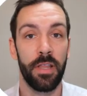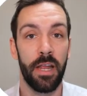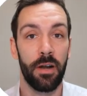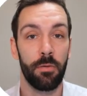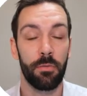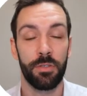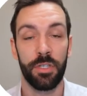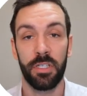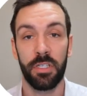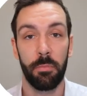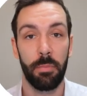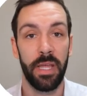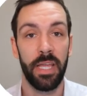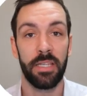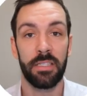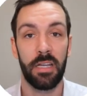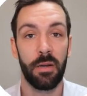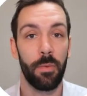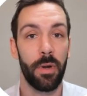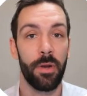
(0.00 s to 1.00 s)
that will just
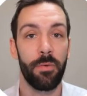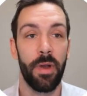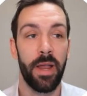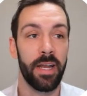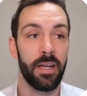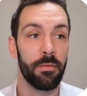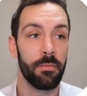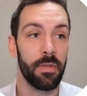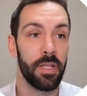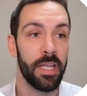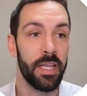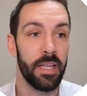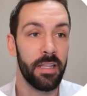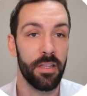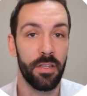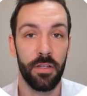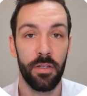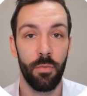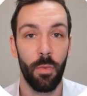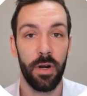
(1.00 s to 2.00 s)
appear somewhere randomly
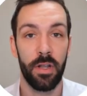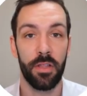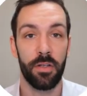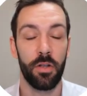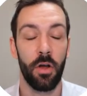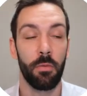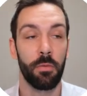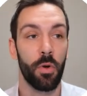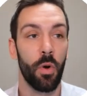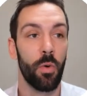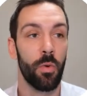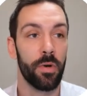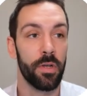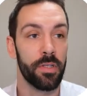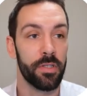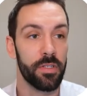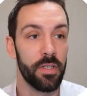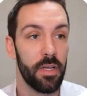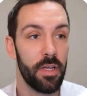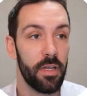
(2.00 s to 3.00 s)
in one of the top
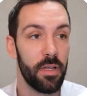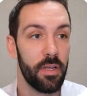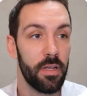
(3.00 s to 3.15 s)
corners.